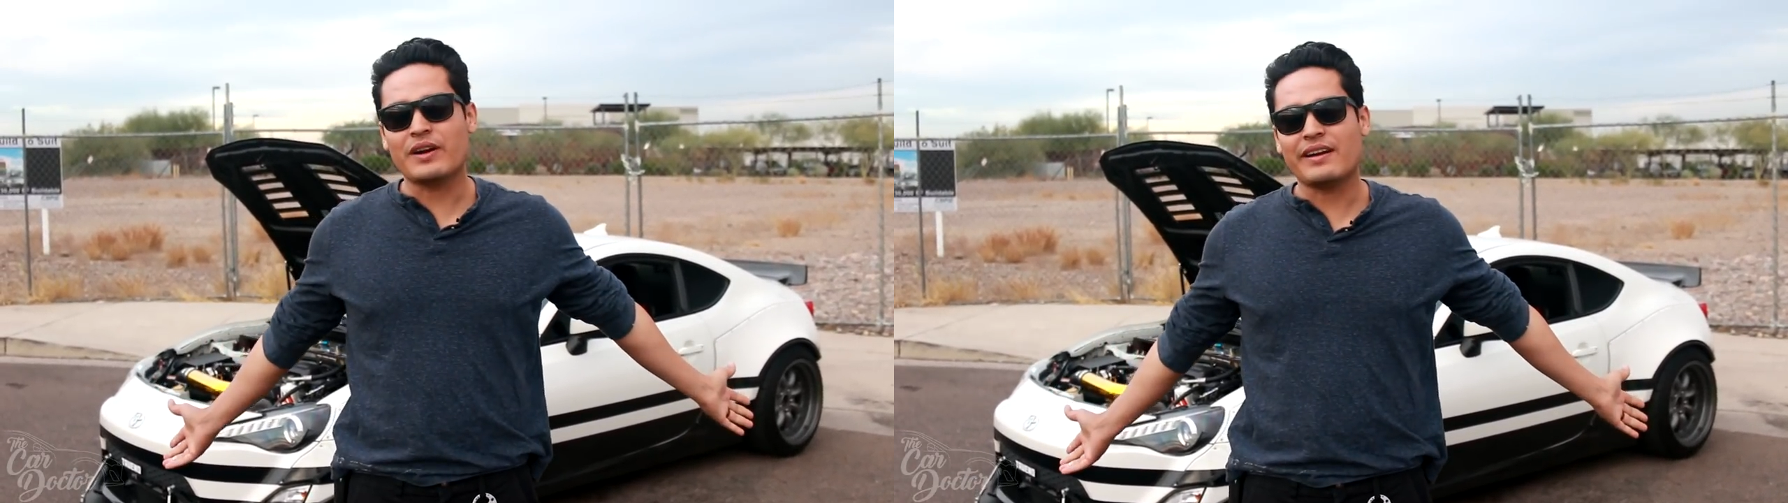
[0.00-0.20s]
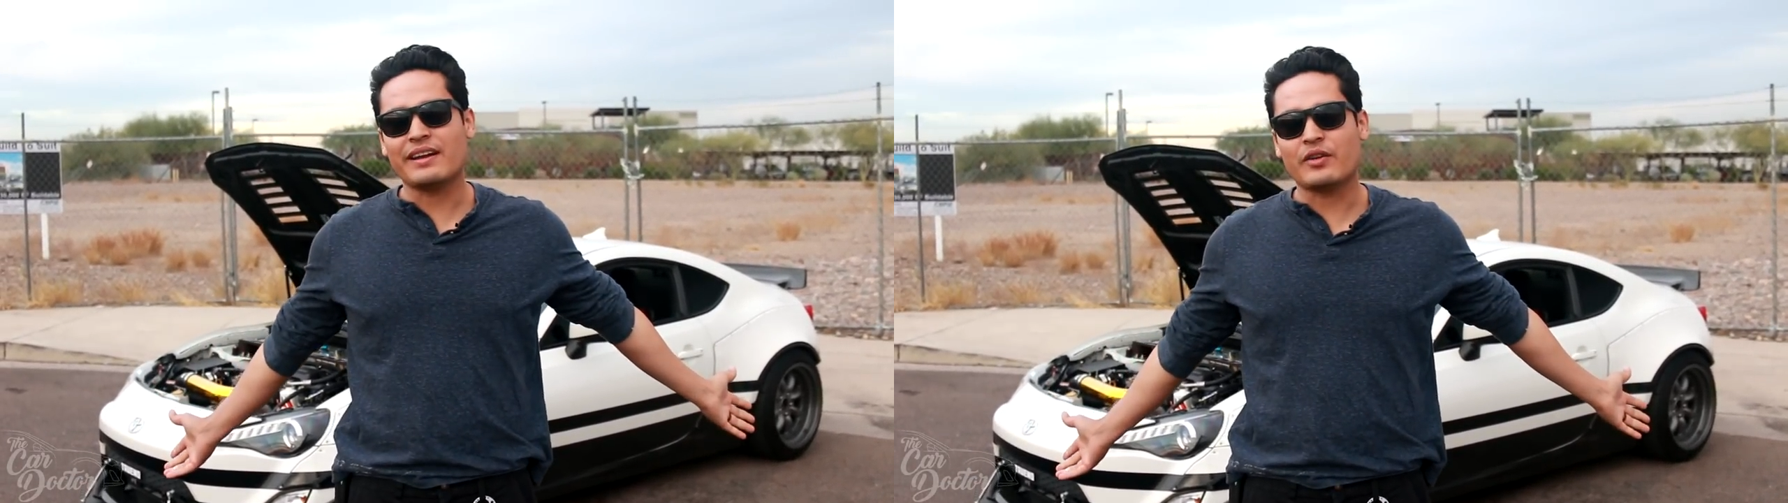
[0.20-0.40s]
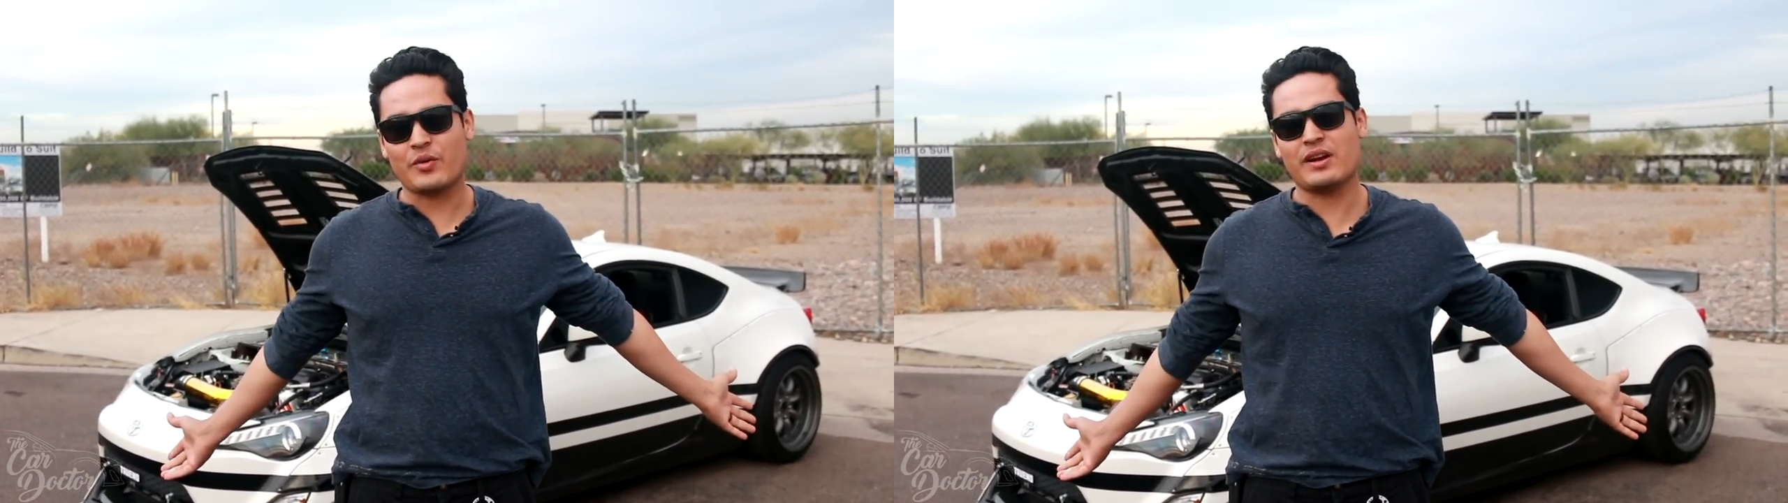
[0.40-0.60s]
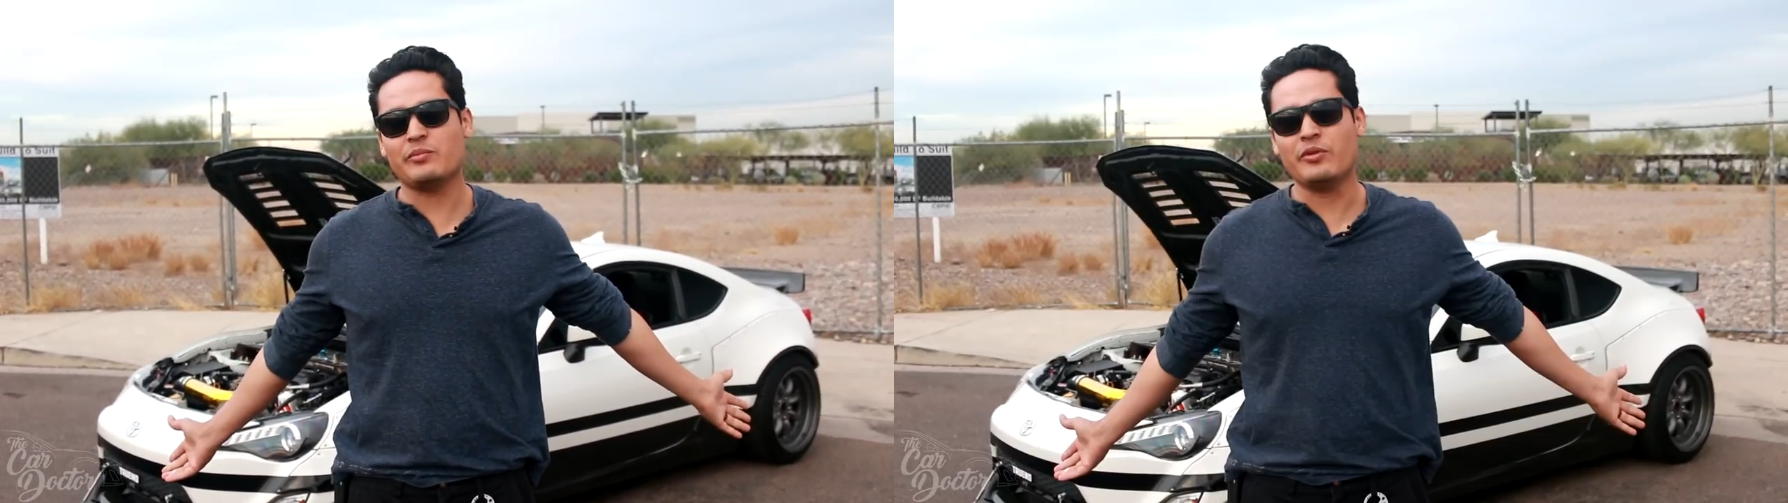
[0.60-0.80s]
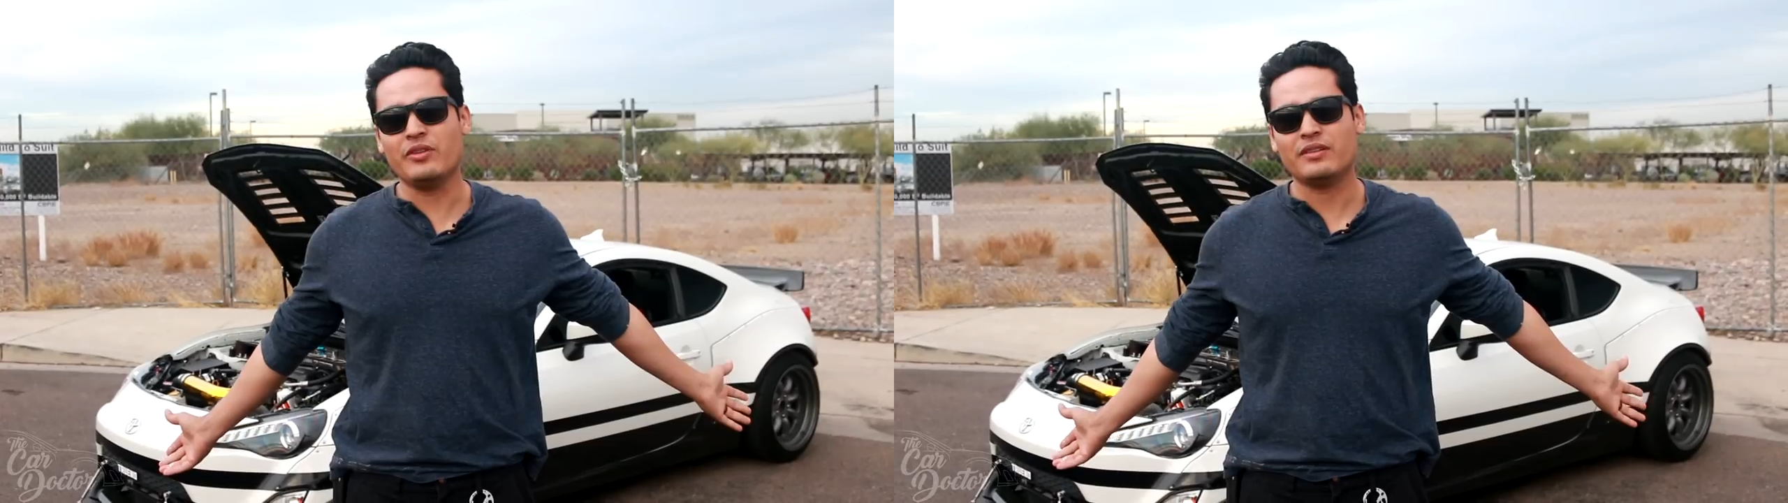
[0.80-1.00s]
were
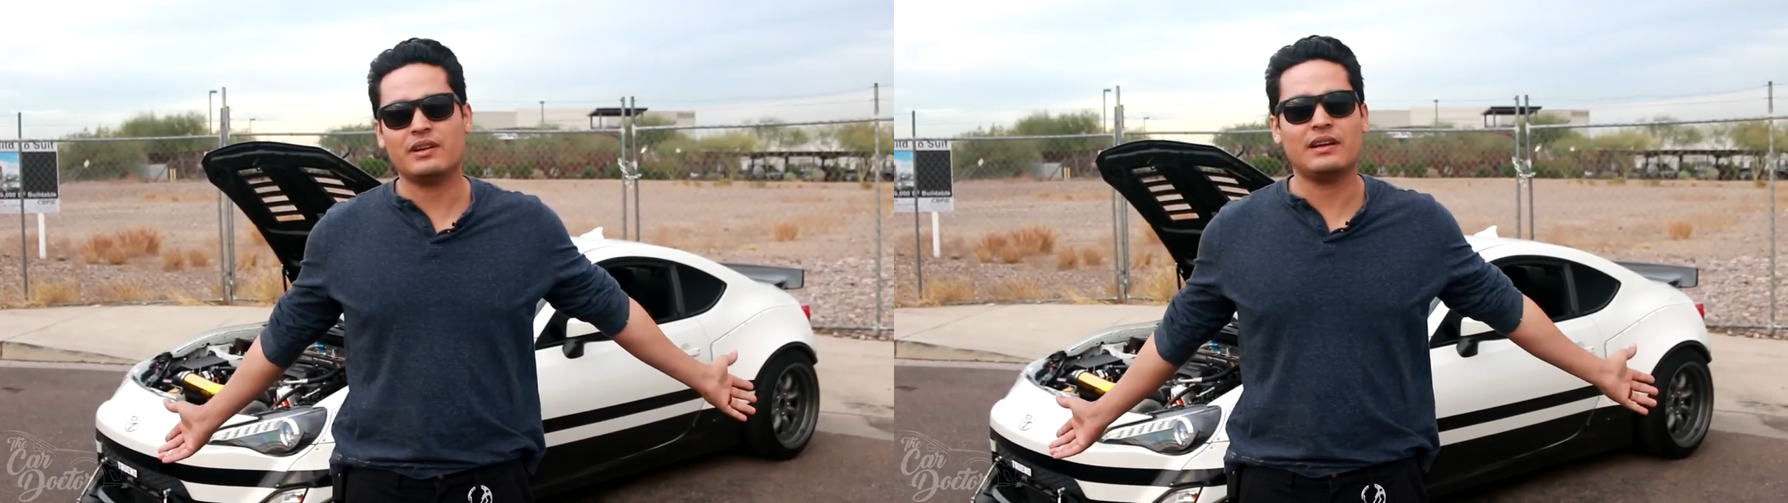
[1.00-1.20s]
incredible.